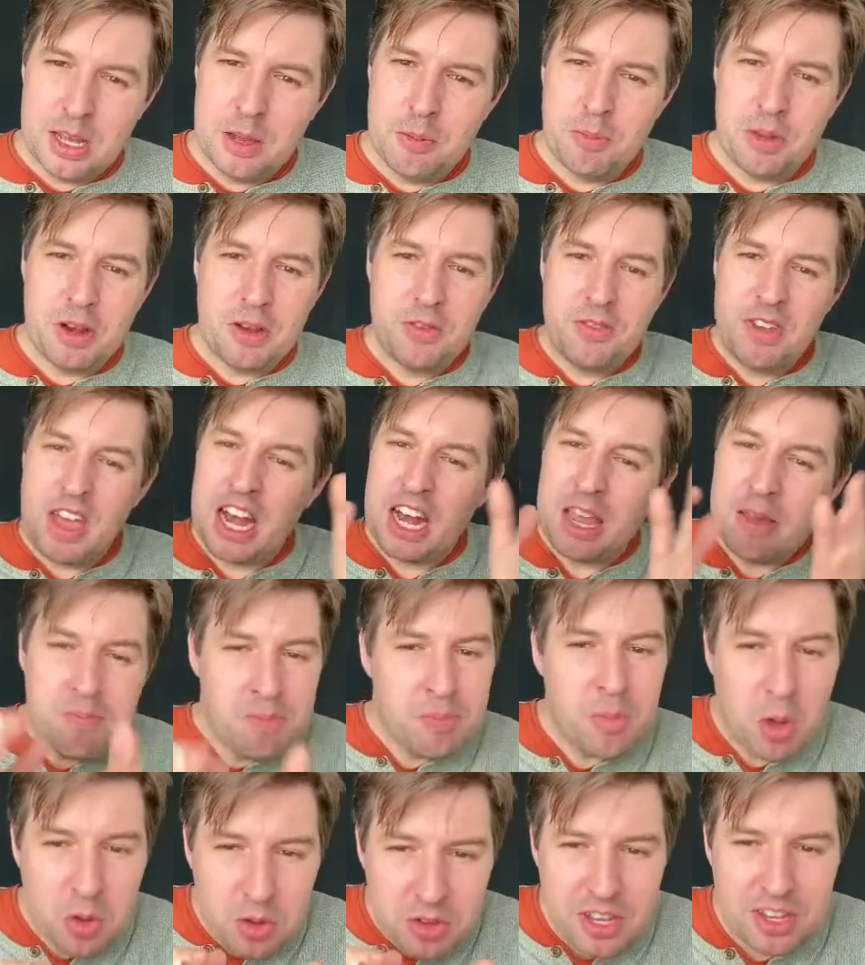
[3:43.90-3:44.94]
but a fairly
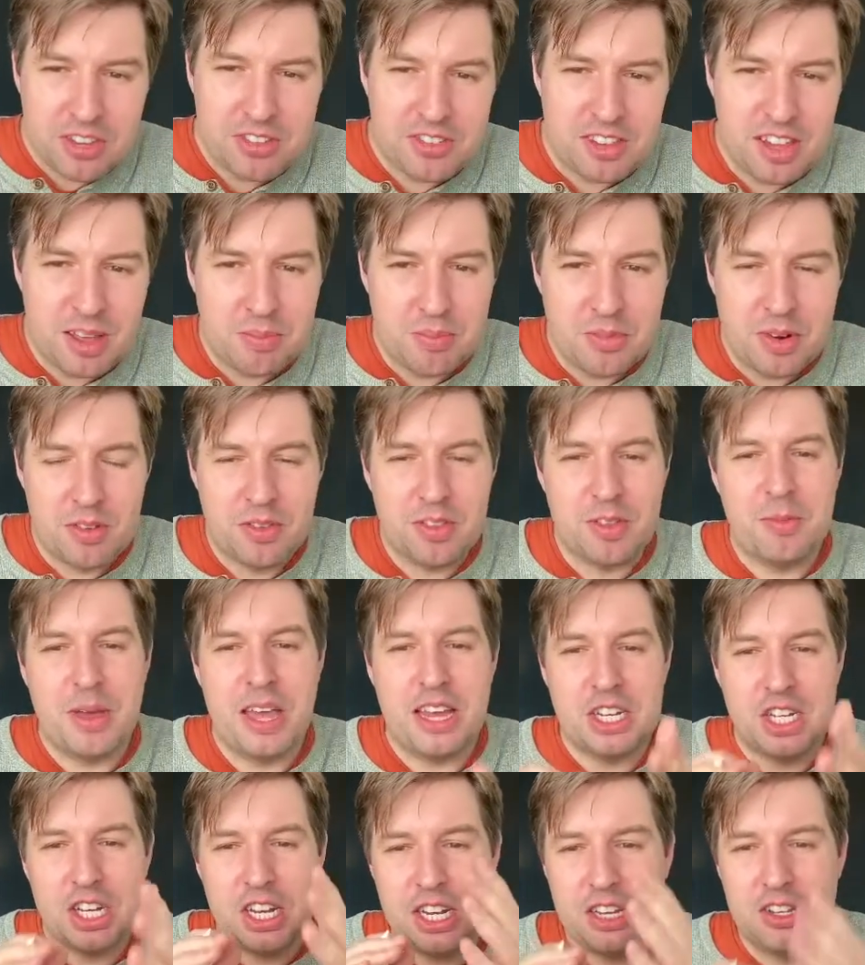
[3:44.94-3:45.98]
modest number of them
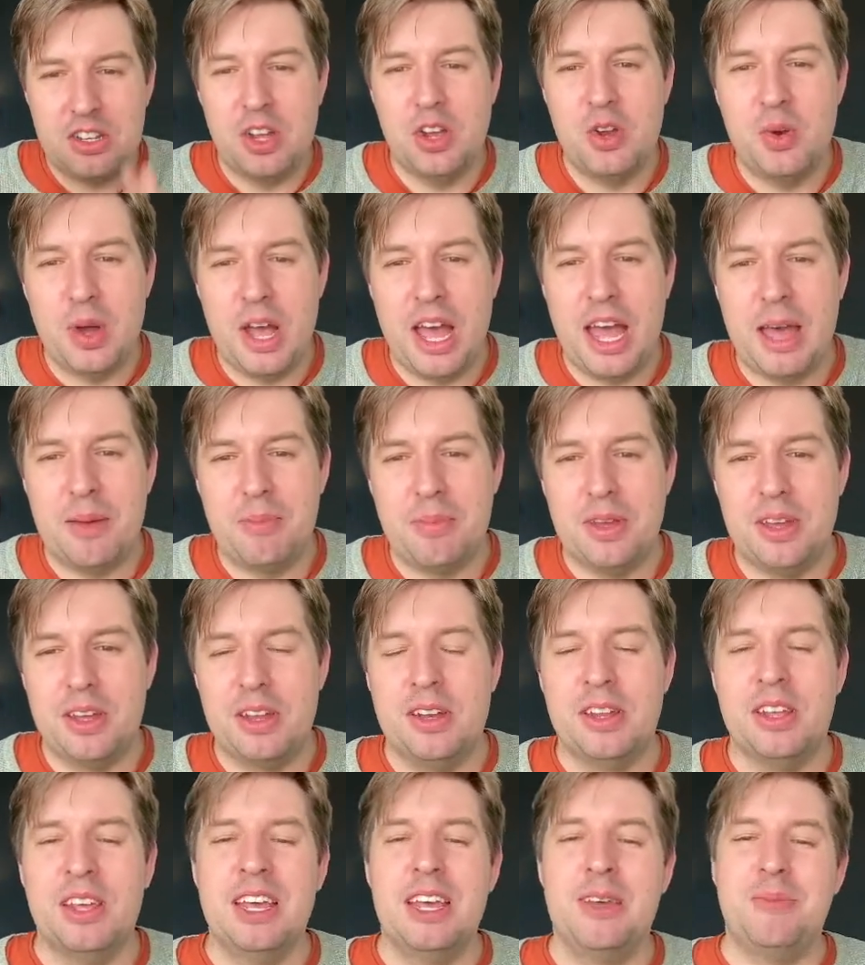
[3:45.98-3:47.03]
actually do happen,